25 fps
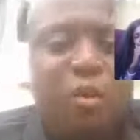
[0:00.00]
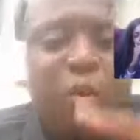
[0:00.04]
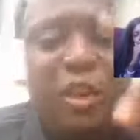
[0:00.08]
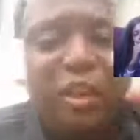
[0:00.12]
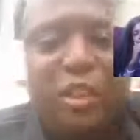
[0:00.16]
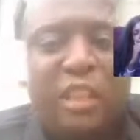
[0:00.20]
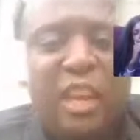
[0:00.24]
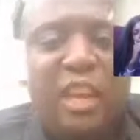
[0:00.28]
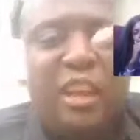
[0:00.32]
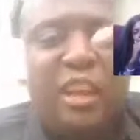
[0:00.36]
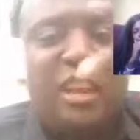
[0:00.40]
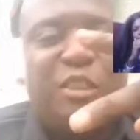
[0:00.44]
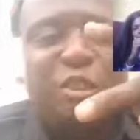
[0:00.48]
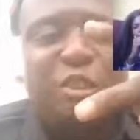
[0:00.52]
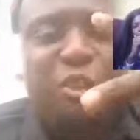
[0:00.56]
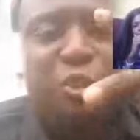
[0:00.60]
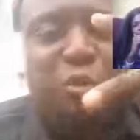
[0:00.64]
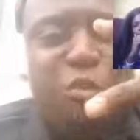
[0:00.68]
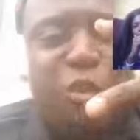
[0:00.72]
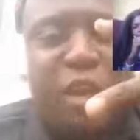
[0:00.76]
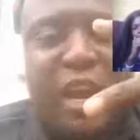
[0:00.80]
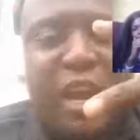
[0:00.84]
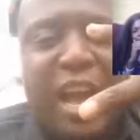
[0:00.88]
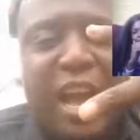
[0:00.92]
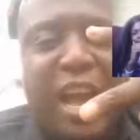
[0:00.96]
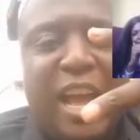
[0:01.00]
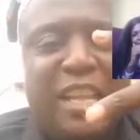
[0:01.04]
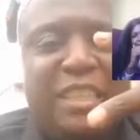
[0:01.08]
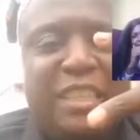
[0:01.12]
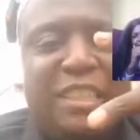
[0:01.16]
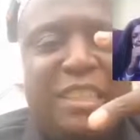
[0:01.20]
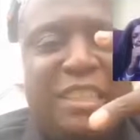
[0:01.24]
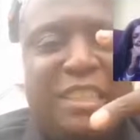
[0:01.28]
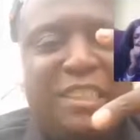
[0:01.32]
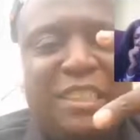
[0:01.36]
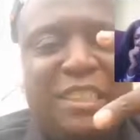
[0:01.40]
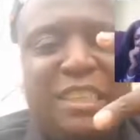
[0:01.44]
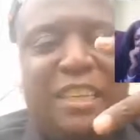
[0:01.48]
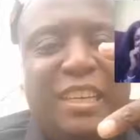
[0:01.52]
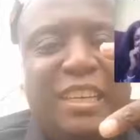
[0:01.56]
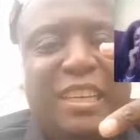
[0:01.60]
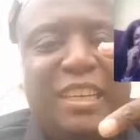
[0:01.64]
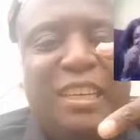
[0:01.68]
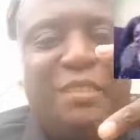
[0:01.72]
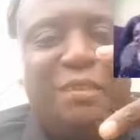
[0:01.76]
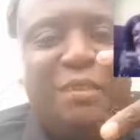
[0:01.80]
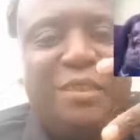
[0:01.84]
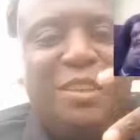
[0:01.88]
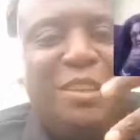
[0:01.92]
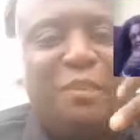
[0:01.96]
out to you guys for the
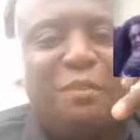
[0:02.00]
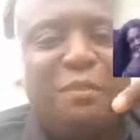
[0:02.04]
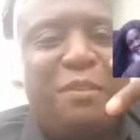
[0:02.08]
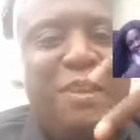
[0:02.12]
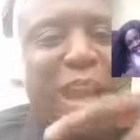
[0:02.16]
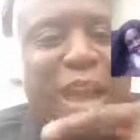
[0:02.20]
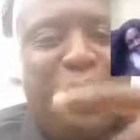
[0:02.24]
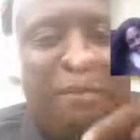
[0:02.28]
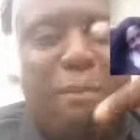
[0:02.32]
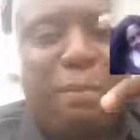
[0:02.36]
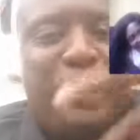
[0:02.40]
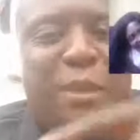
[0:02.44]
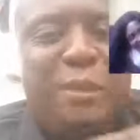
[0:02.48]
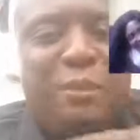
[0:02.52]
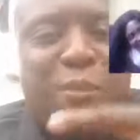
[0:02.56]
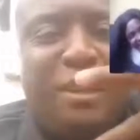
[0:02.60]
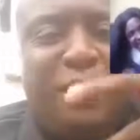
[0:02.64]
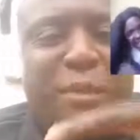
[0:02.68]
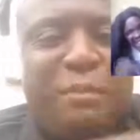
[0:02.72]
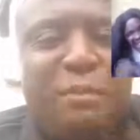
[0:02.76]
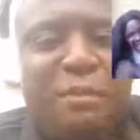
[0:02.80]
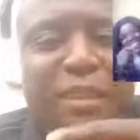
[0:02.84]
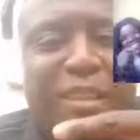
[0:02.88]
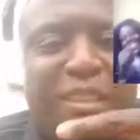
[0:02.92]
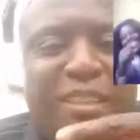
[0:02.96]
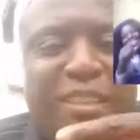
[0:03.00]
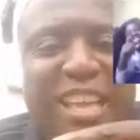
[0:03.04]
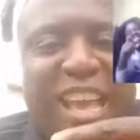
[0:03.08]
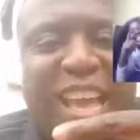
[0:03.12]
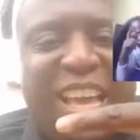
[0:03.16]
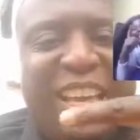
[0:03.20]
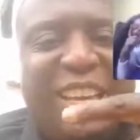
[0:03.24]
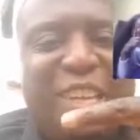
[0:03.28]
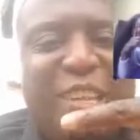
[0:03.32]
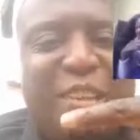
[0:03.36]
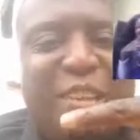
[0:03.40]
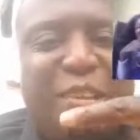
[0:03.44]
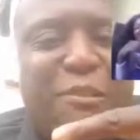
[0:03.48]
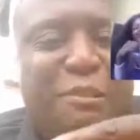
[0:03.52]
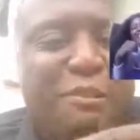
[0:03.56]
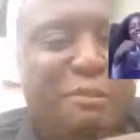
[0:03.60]
VIP treatment. Thank you.